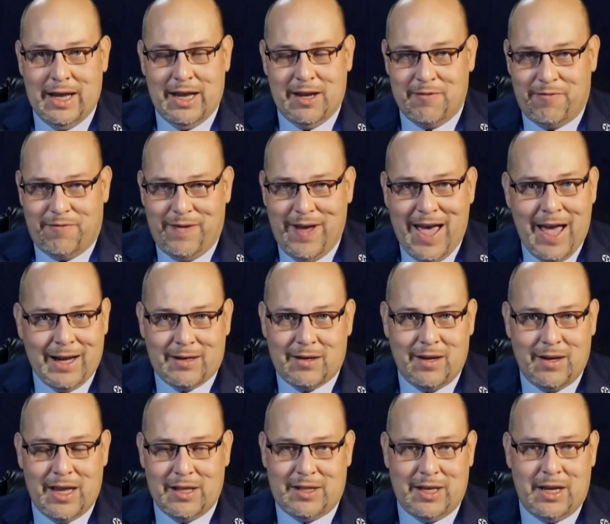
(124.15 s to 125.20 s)
In
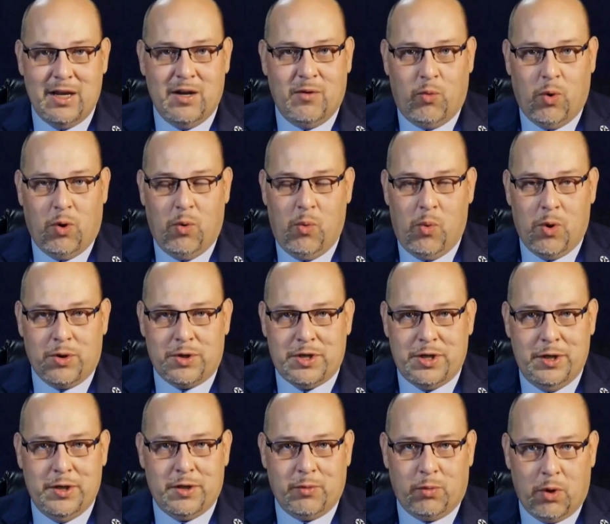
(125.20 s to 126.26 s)
fact, at the end of World War
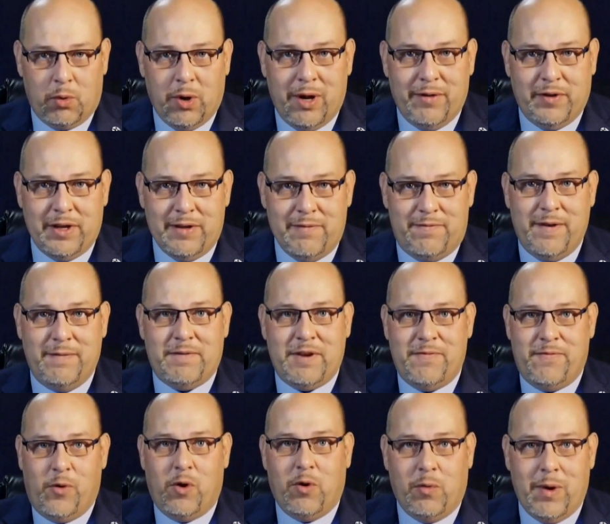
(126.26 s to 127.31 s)
II, there were roughly
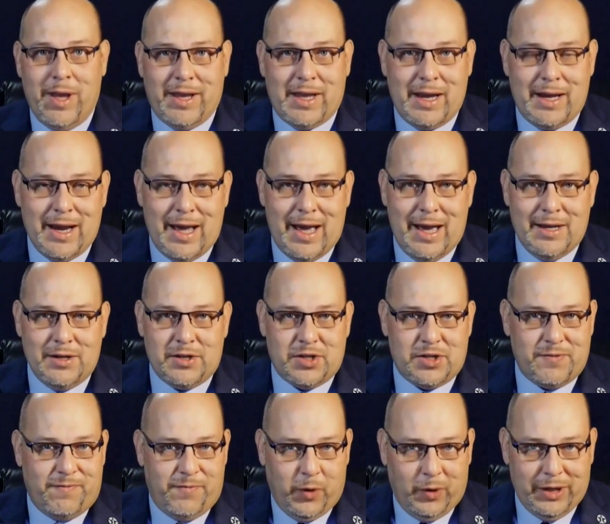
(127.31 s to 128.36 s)
54
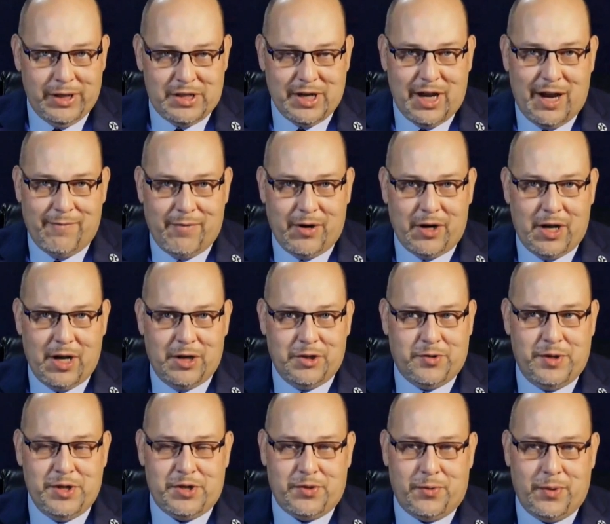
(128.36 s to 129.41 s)
recognized fully sovereign
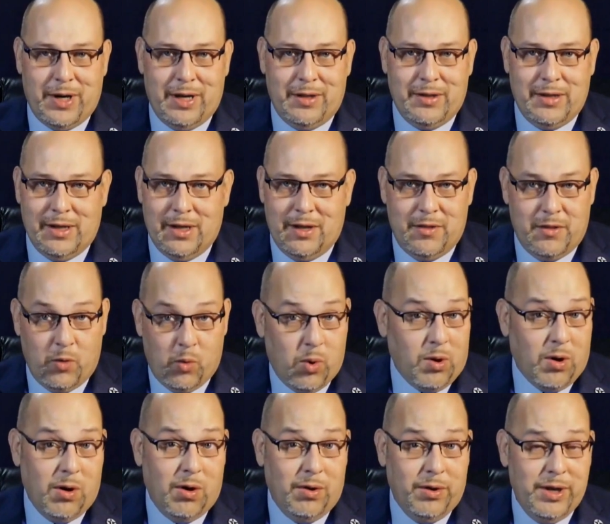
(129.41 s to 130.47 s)
countries around the
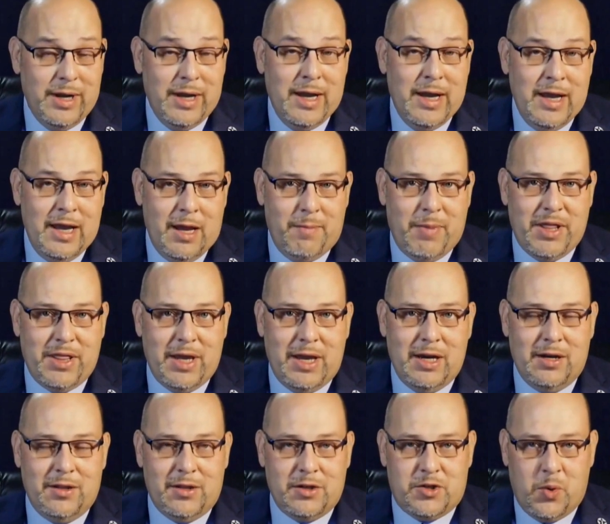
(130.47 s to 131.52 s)
world. And by the
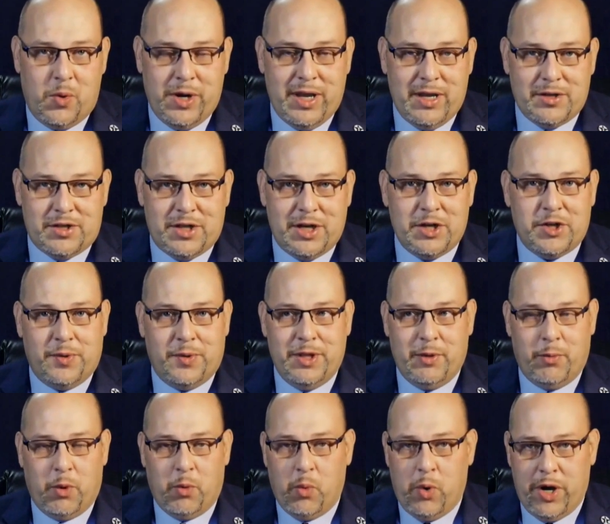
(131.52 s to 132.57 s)
end of the 20th century,
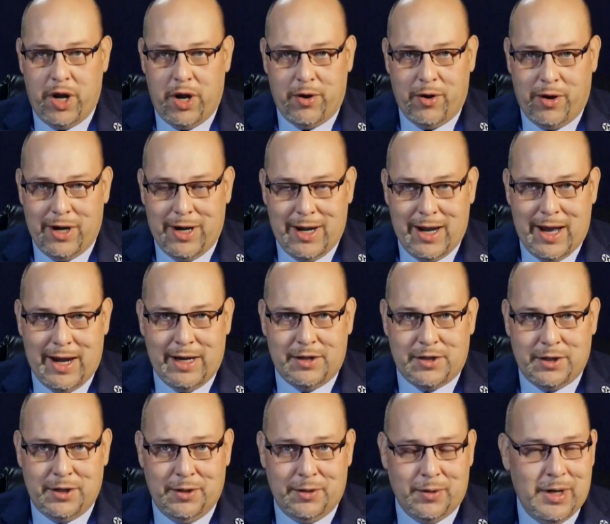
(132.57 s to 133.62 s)
there were
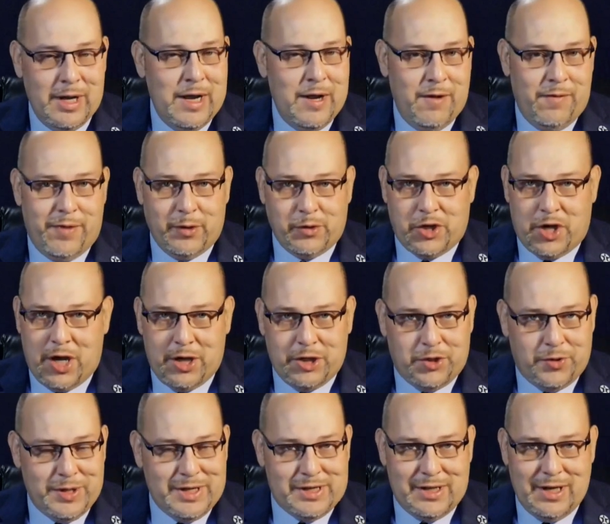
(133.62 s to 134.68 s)
192. Those
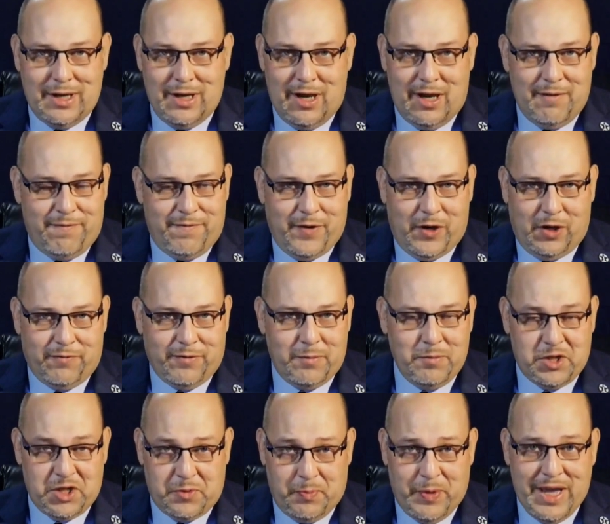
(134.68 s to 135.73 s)
countries did not fall
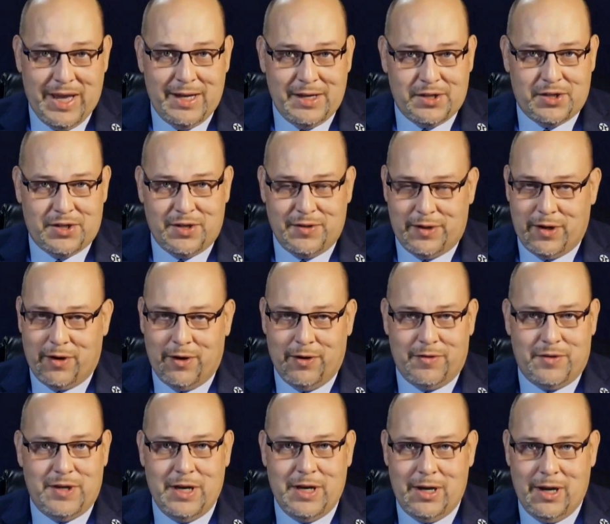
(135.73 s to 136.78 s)
from space. The
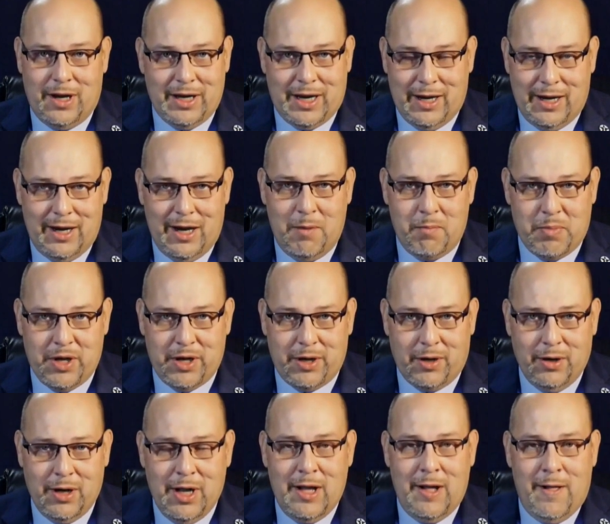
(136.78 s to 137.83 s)
earth did not get any
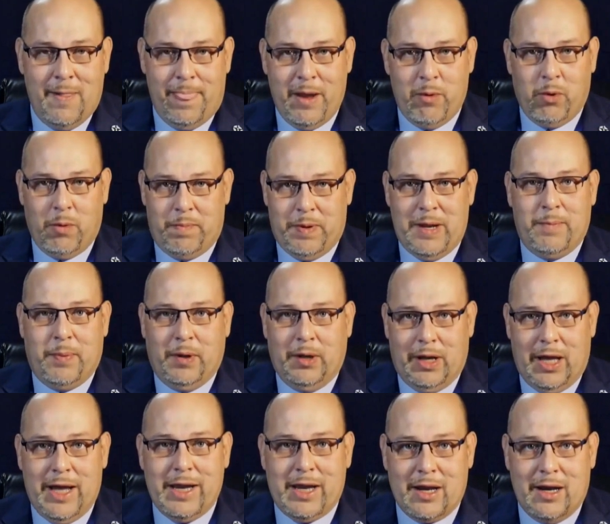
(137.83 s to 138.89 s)
bigger. They were people
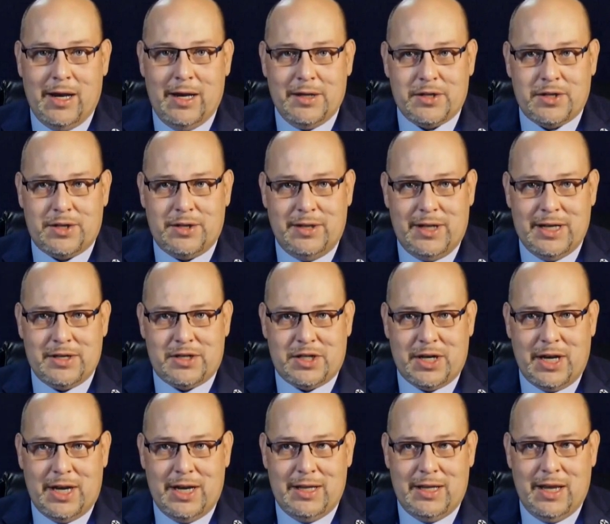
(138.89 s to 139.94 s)
like us that
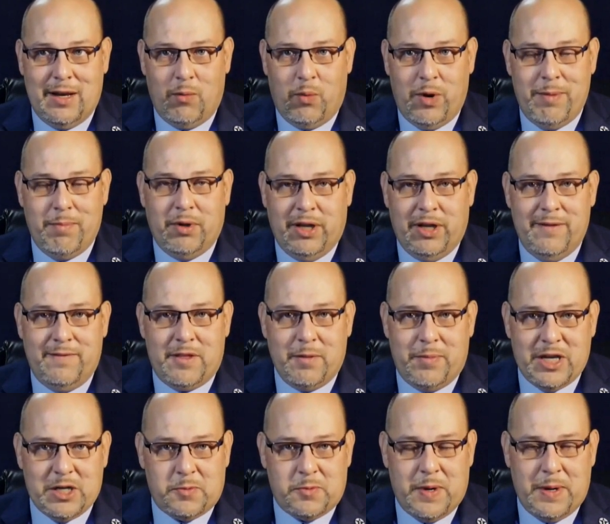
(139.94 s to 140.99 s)
said that we believe the
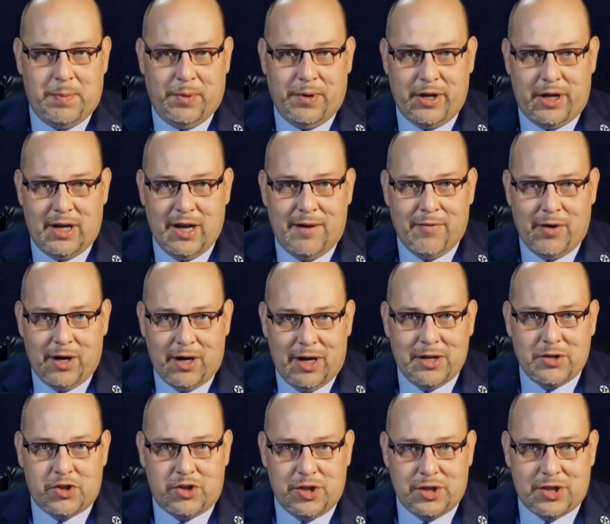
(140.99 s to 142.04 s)
best people to govern
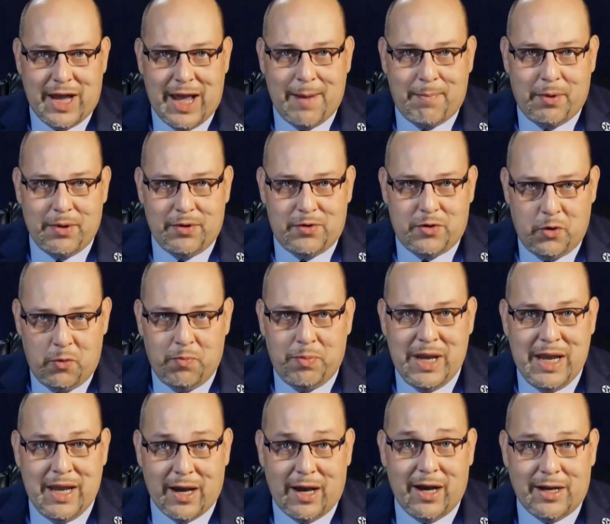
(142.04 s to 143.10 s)
us just happened to
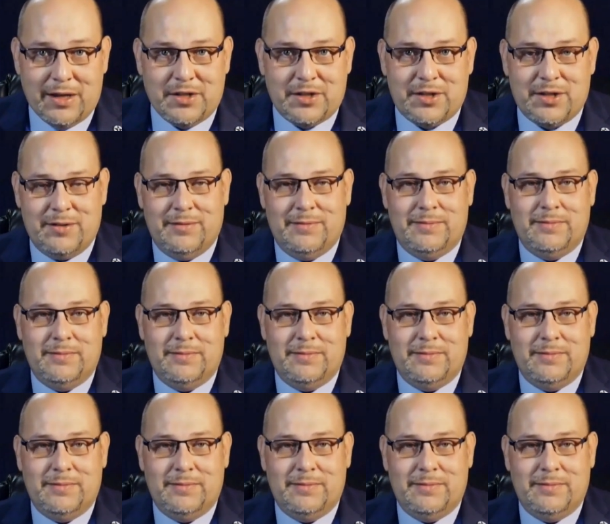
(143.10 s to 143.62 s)
be us.